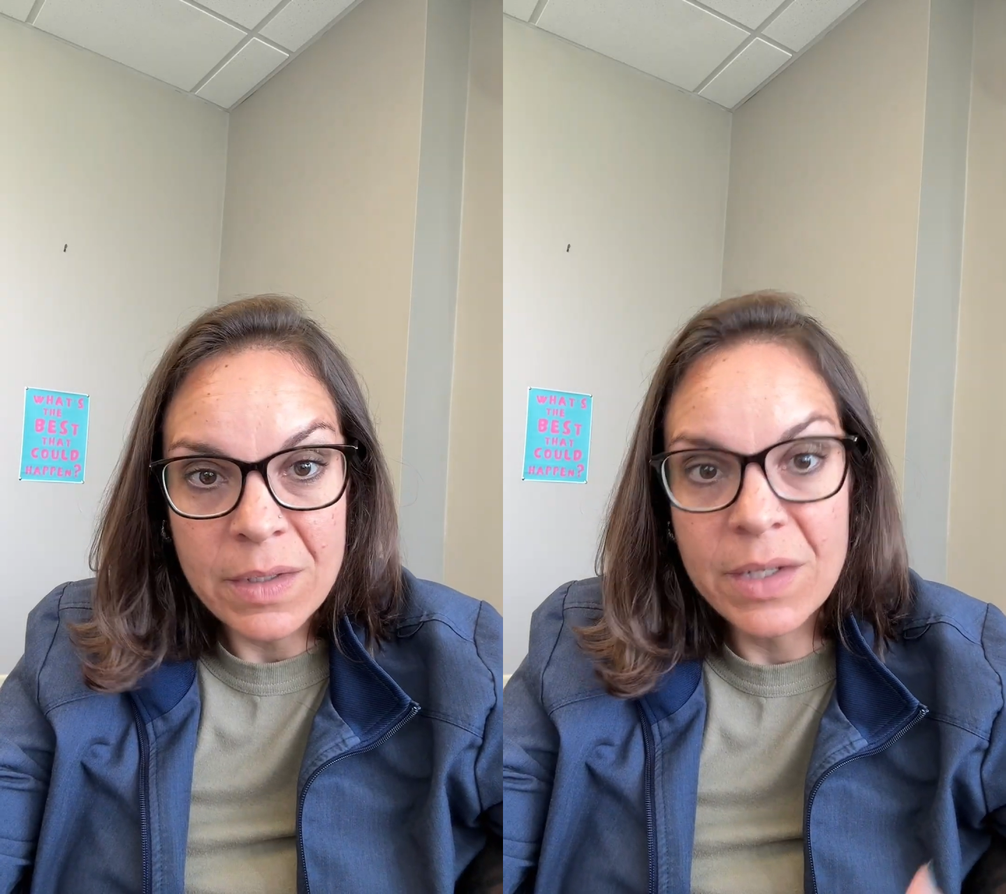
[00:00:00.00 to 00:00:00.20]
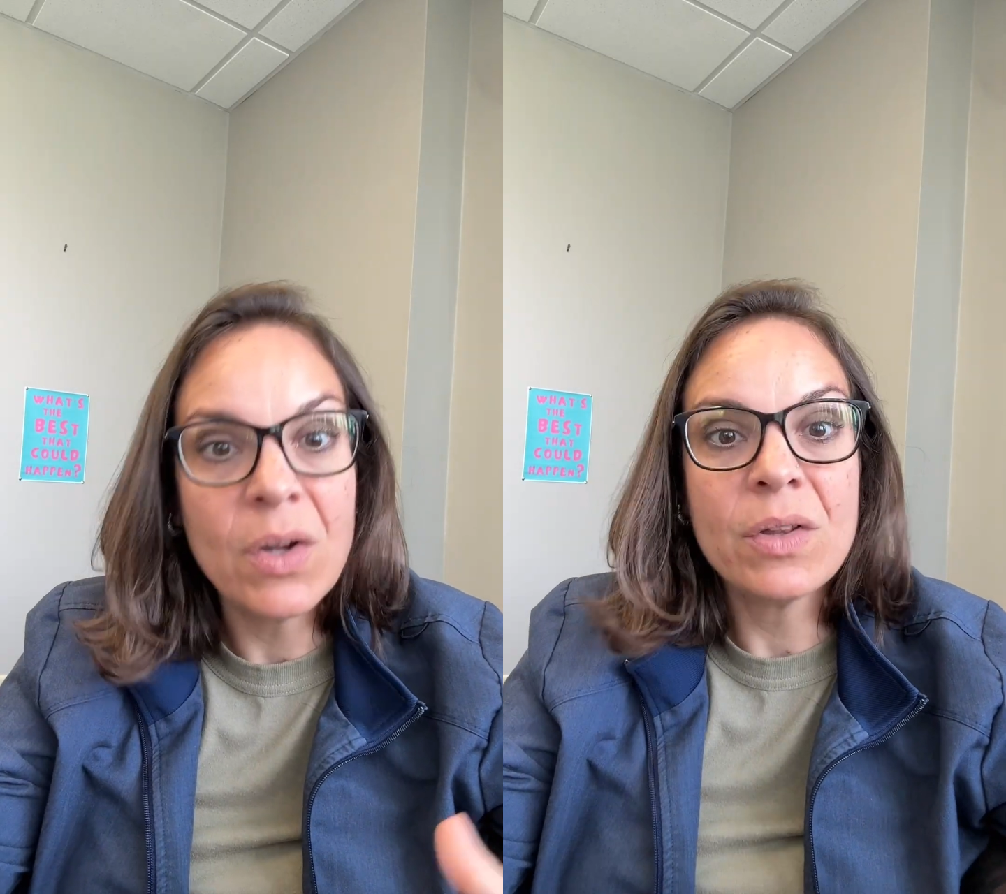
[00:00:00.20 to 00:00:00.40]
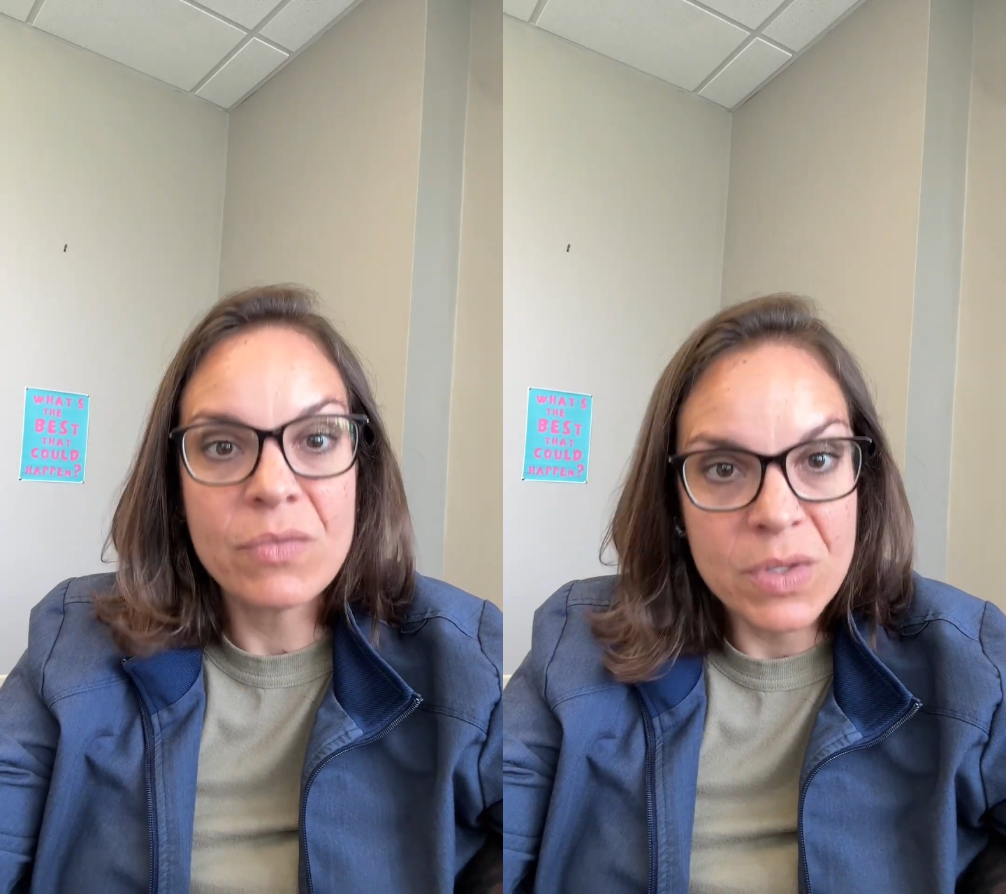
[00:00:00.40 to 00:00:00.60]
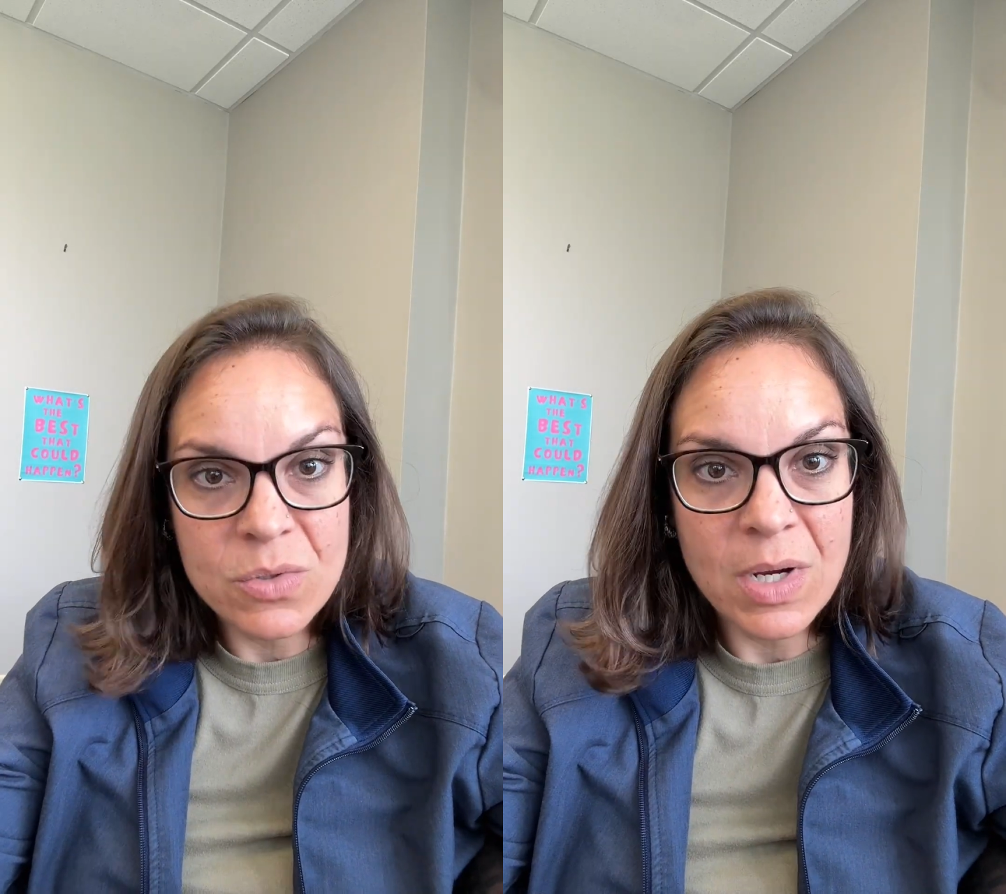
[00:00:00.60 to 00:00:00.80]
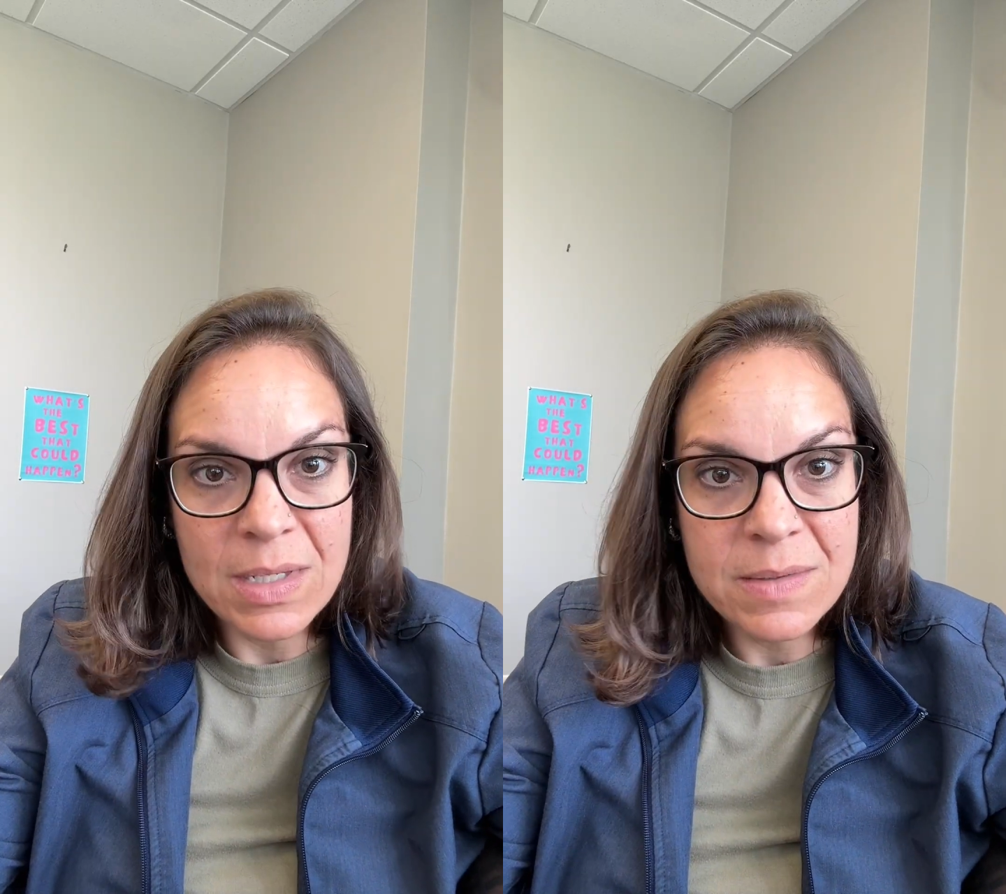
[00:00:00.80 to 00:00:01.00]
in all of the
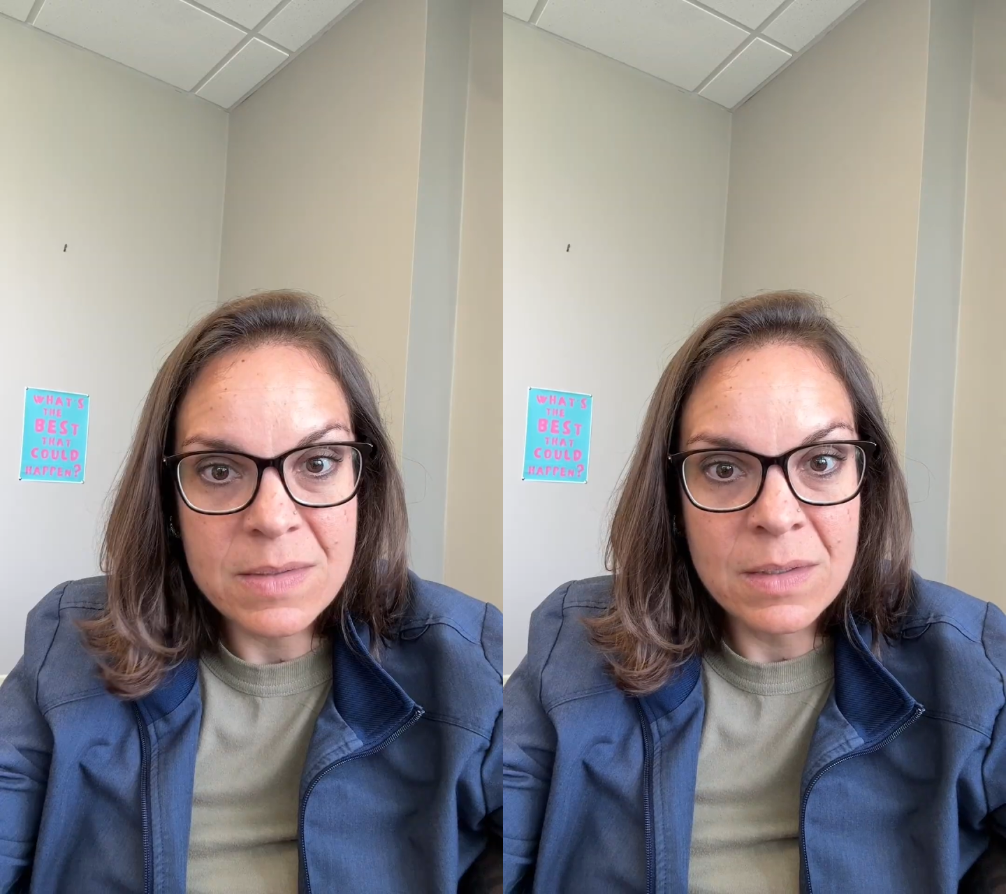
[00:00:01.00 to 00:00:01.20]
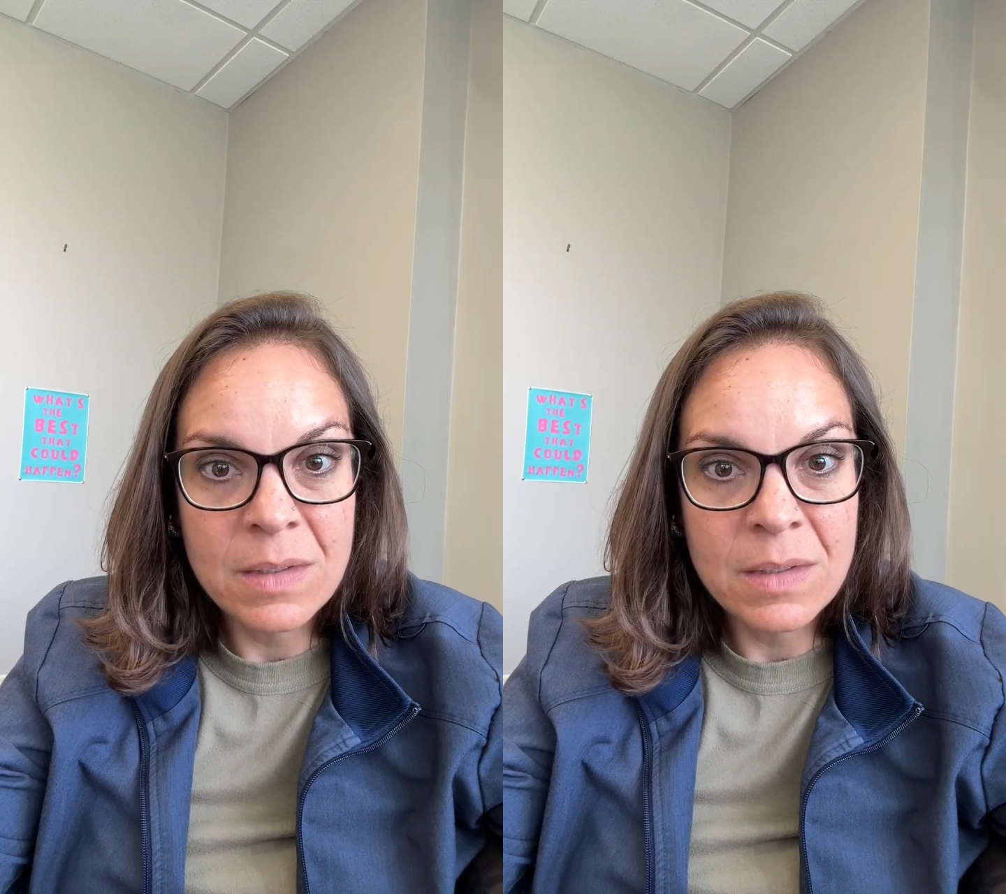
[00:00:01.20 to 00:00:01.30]
trades